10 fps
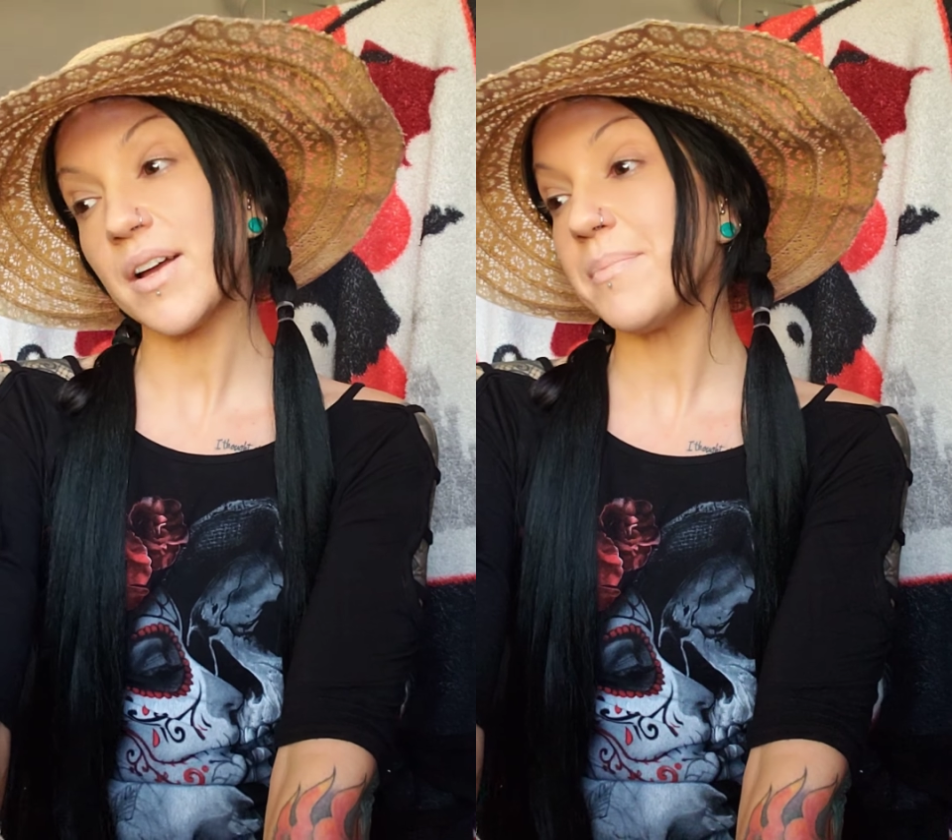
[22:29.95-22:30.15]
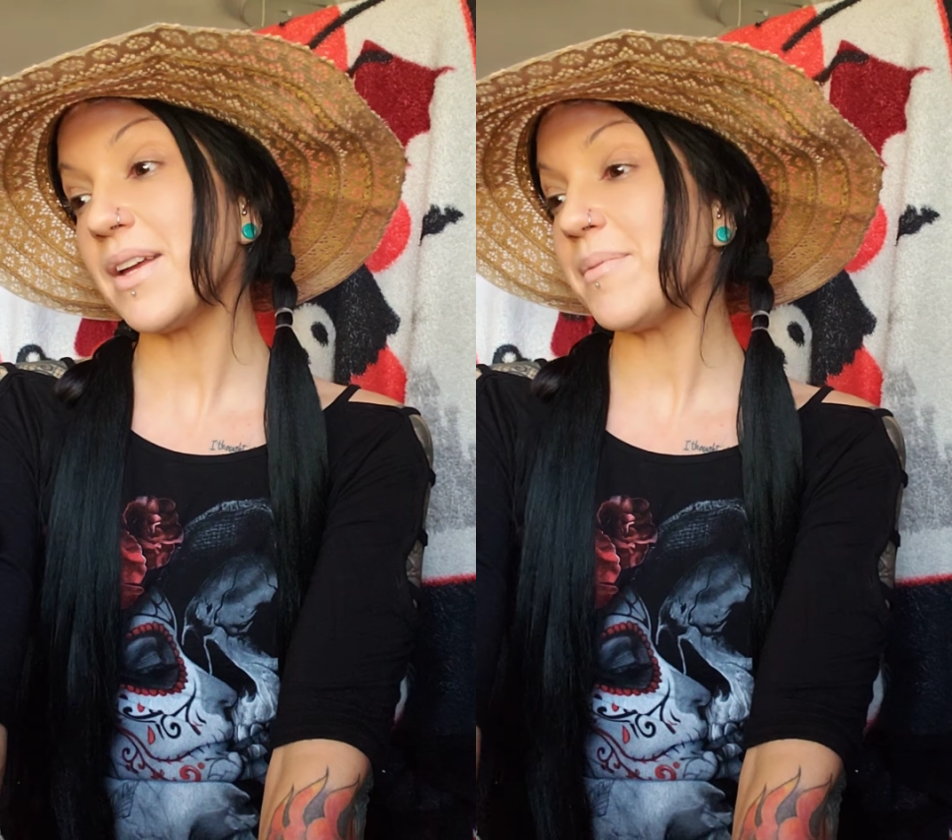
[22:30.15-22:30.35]

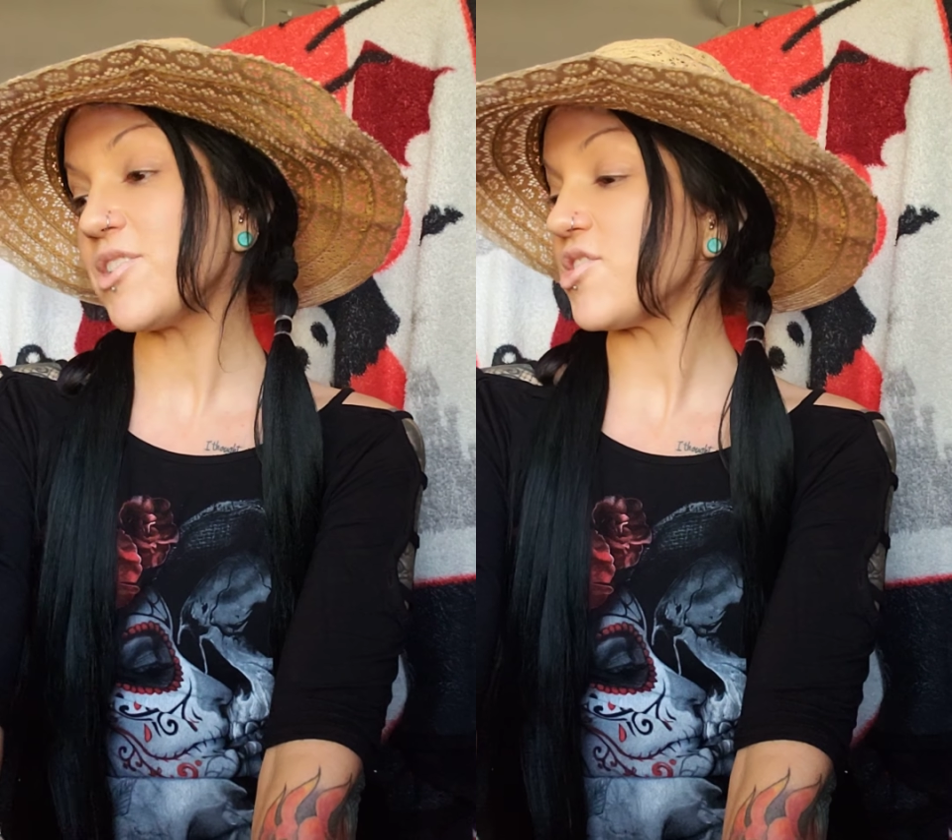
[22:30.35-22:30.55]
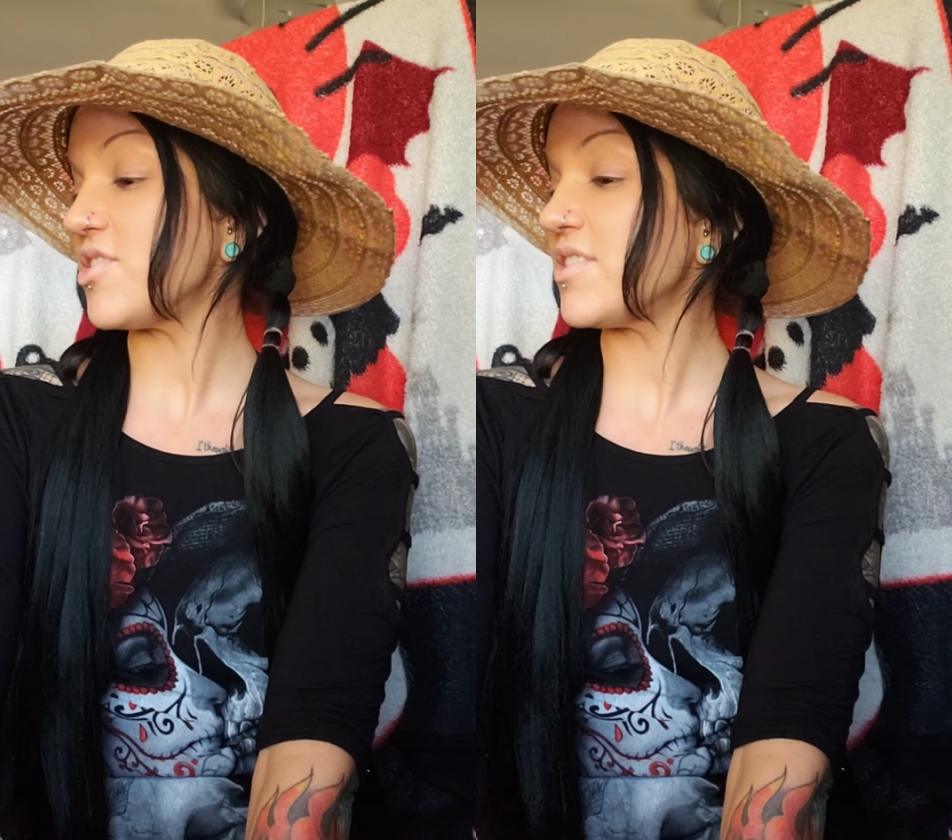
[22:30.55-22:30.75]
I maybe
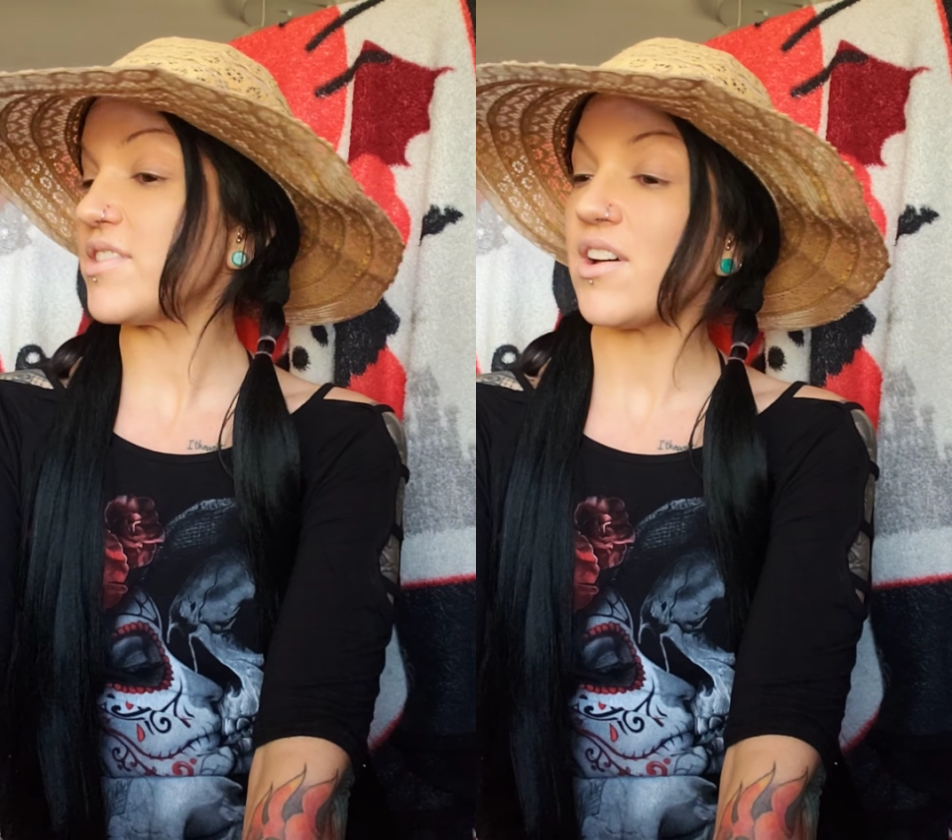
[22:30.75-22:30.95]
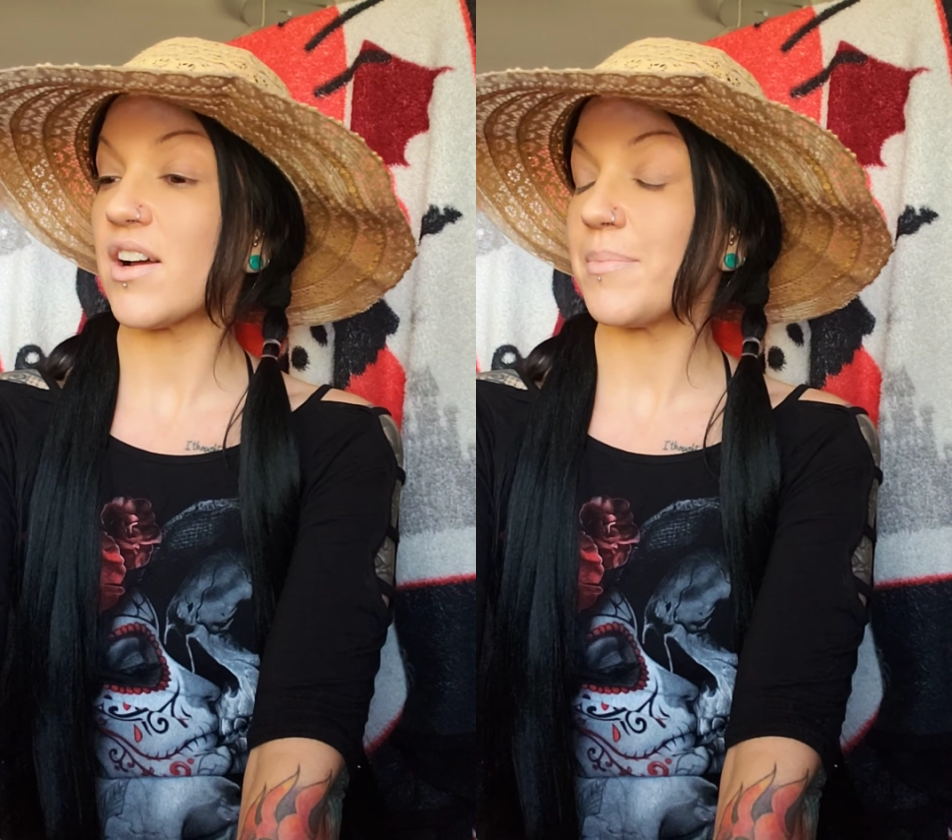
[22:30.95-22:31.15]
should just
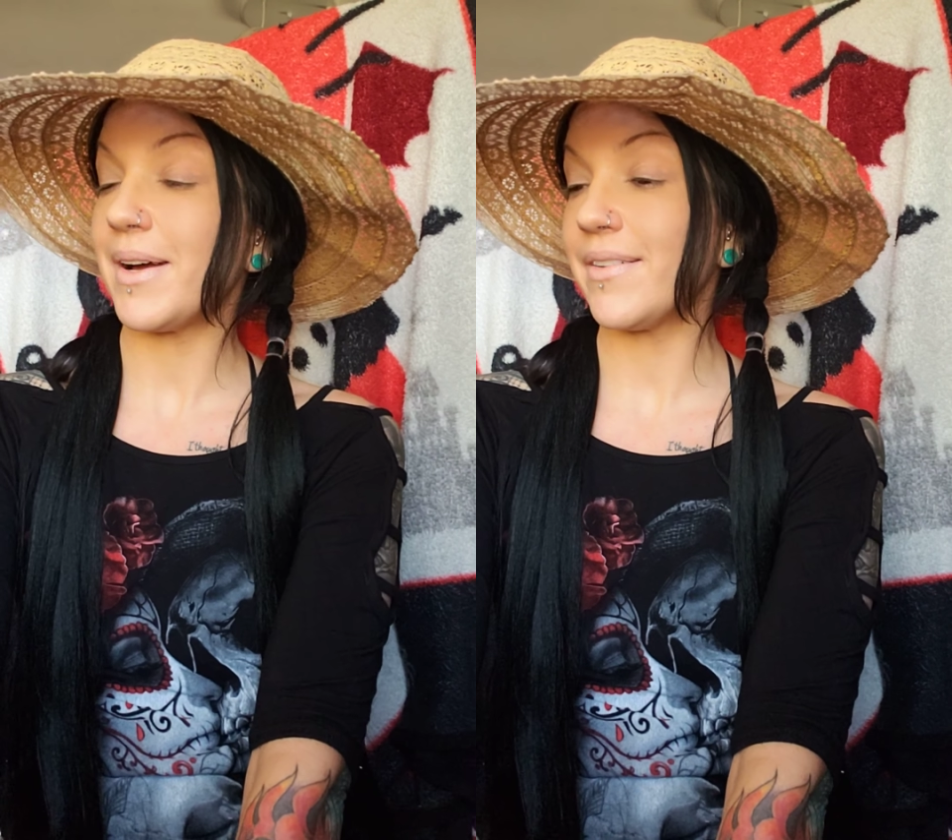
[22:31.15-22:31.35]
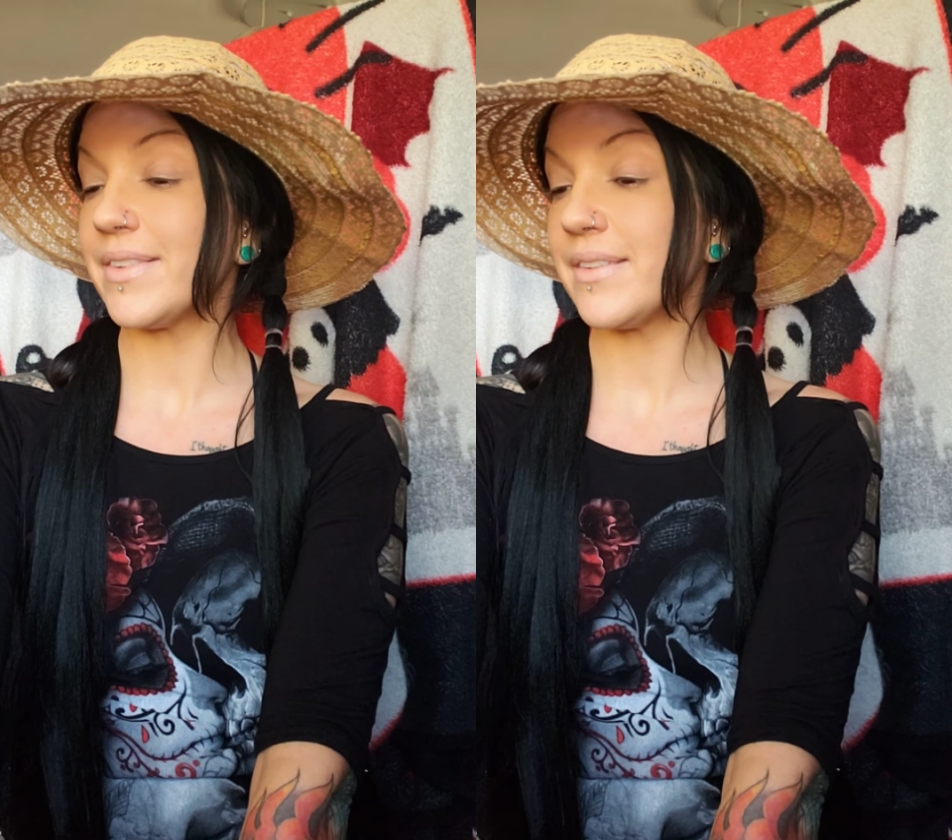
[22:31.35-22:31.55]
talk
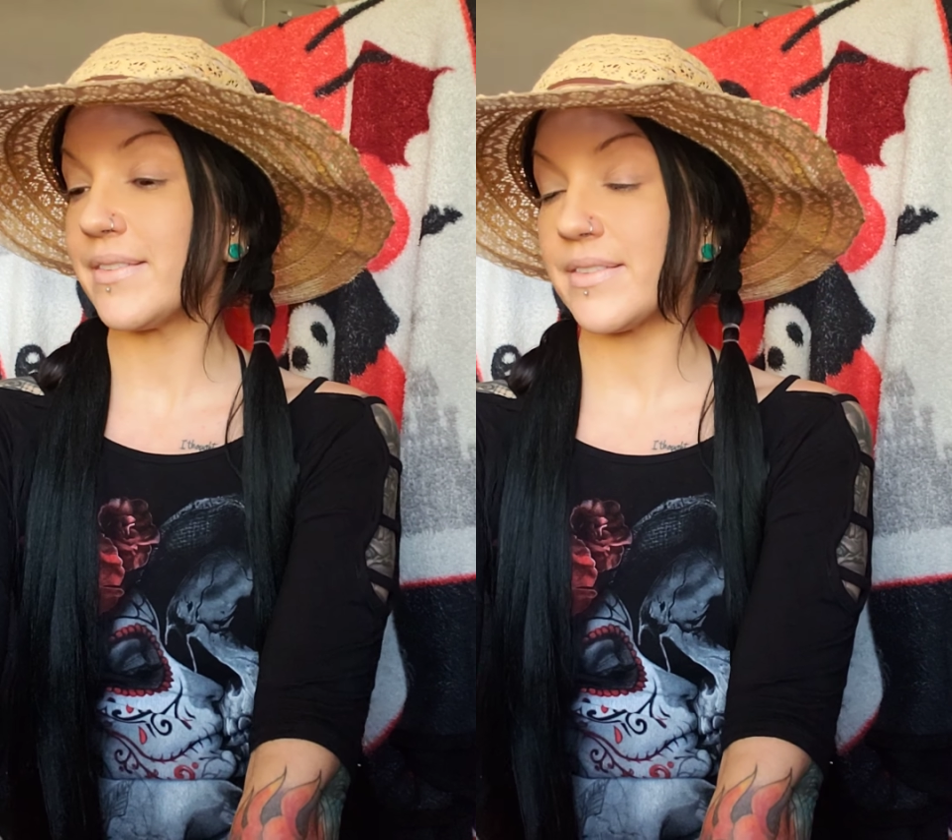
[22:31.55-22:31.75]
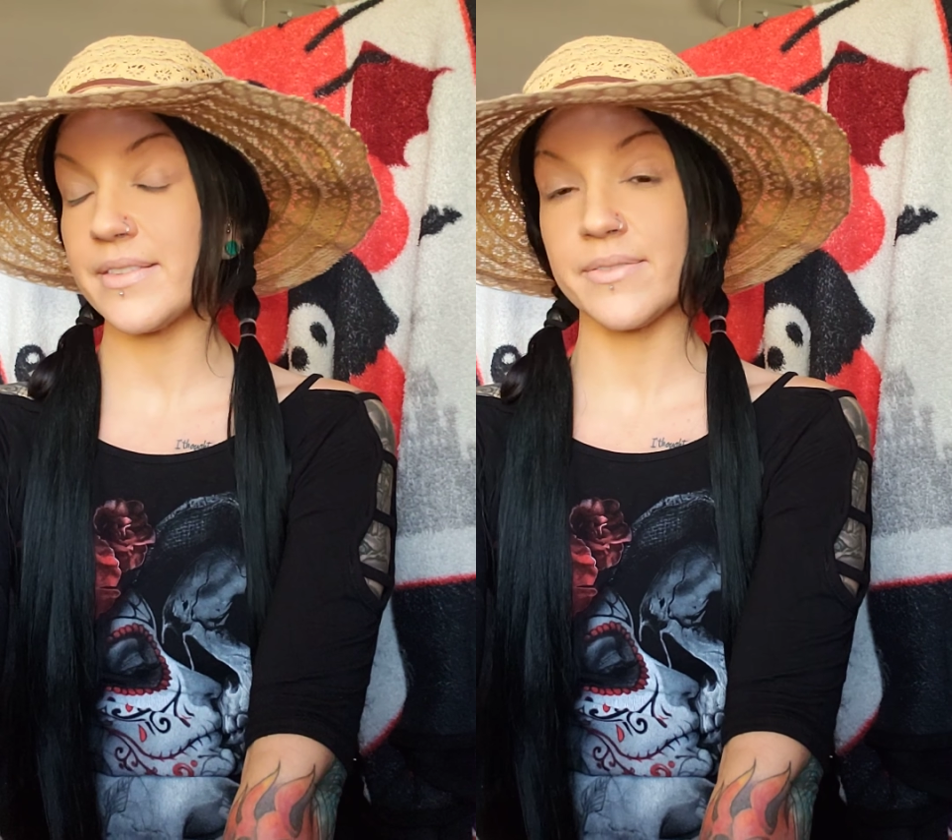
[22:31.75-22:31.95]
about
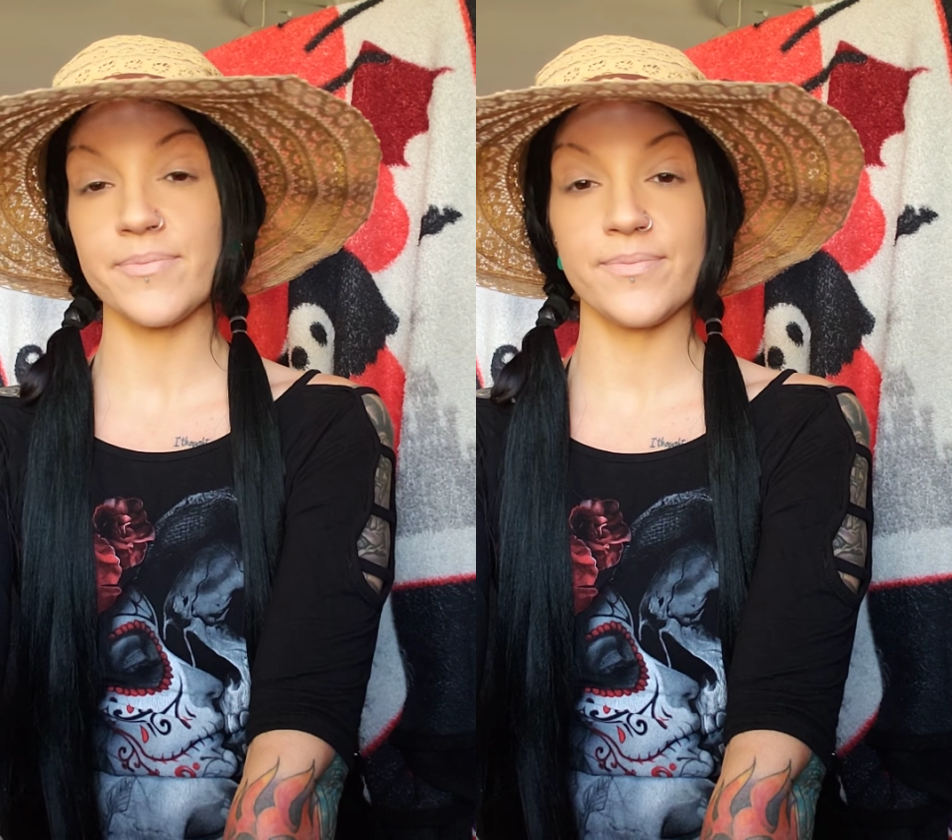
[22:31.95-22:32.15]
this.